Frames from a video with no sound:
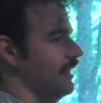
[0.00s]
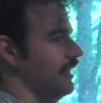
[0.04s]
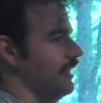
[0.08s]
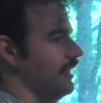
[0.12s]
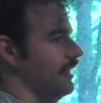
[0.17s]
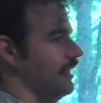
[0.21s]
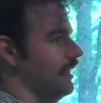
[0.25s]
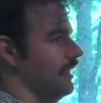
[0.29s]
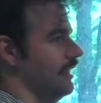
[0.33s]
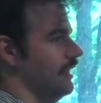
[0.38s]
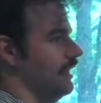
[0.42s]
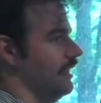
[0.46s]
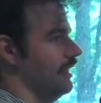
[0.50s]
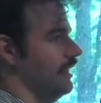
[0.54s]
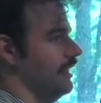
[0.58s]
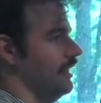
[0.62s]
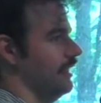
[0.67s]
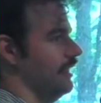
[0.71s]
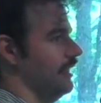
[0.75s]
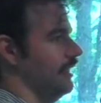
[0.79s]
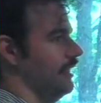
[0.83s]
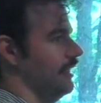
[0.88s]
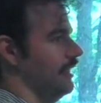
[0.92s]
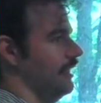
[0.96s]

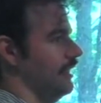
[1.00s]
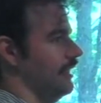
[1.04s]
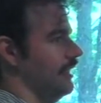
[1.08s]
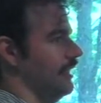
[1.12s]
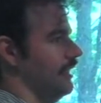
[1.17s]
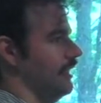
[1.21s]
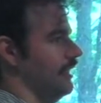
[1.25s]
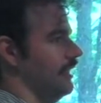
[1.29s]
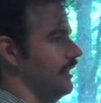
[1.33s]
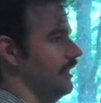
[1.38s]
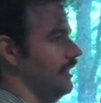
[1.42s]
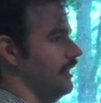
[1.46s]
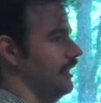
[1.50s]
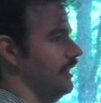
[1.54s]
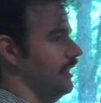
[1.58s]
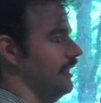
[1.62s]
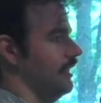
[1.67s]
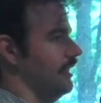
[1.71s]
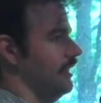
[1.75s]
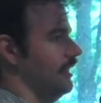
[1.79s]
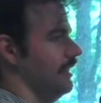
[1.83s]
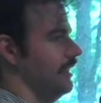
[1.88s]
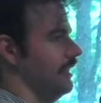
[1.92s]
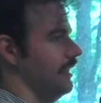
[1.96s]

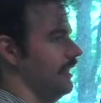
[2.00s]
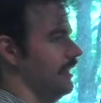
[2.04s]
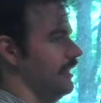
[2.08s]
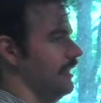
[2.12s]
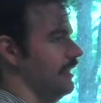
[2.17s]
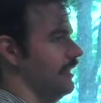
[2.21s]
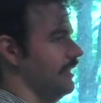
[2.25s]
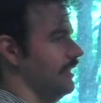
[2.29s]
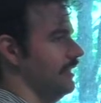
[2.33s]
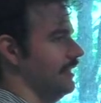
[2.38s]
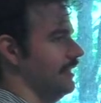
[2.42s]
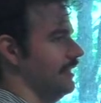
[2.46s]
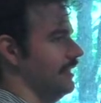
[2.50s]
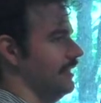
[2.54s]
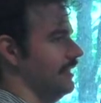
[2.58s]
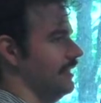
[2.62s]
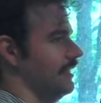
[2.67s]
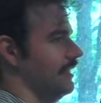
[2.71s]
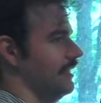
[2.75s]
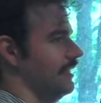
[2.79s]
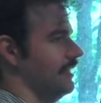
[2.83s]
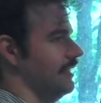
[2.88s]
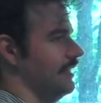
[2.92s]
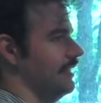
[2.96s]

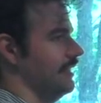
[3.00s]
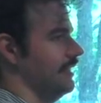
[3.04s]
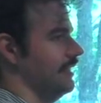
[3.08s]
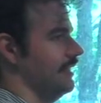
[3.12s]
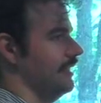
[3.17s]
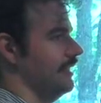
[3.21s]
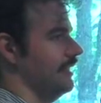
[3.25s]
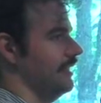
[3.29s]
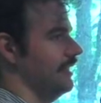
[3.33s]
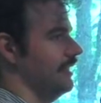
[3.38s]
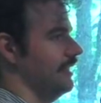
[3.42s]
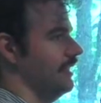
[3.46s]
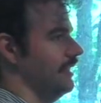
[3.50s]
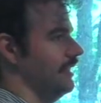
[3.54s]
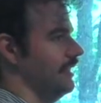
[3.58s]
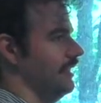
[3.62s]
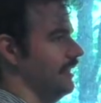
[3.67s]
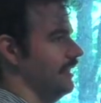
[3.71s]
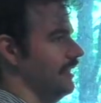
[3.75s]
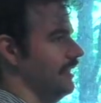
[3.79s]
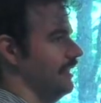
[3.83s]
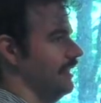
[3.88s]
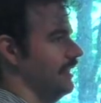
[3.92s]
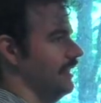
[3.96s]

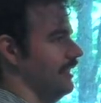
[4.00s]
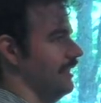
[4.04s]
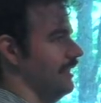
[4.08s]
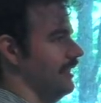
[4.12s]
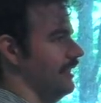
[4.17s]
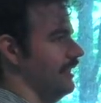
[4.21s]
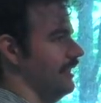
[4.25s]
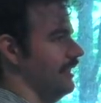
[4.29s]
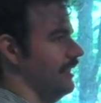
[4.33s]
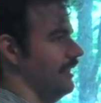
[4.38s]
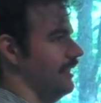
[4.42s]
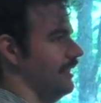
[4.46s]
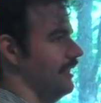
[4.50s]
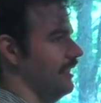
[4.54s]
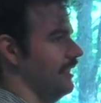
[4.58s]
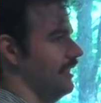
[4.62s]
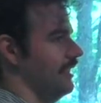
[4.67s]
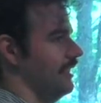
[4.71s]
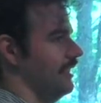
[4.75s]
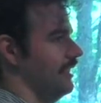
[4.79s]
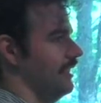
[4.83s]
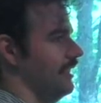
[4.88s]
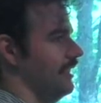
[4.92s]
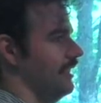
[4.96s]

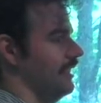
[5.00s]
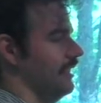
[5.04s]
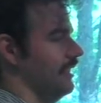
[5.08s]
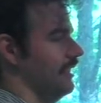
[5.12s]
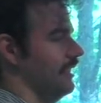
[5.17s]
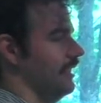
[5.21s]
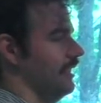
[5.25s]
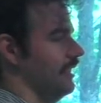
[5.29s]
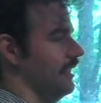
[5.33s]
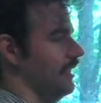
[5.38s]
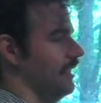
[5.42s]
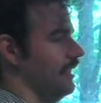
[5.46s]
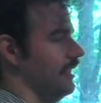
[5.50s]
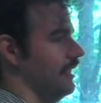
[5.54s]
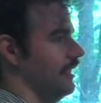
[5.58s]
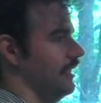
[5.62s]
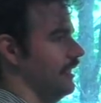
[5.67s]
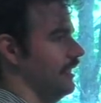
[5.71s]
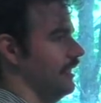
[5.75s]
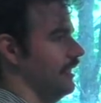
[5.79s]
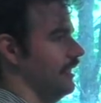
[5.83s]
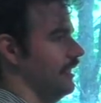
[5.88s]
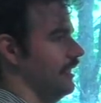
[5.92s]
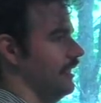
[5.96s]

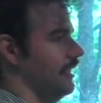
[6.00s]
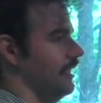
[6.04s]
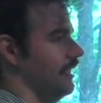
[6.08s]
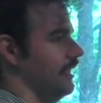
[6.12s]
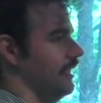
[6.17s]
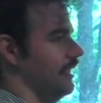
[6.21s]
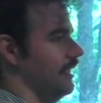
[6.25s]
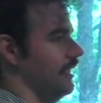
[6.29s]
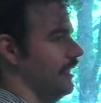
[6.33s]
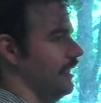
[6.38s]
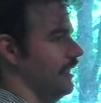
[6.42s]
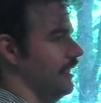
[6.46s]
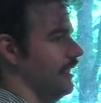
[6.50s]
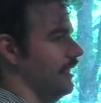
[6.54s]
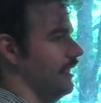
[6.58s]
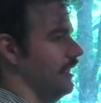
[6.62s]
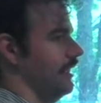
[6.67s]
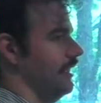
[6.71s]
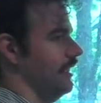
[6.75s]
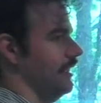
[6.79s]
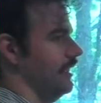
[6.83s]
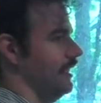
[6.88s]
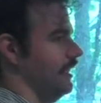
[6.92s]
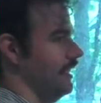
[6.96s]

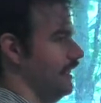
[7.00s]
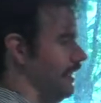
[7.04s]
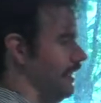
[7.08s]
The person shown says nothing.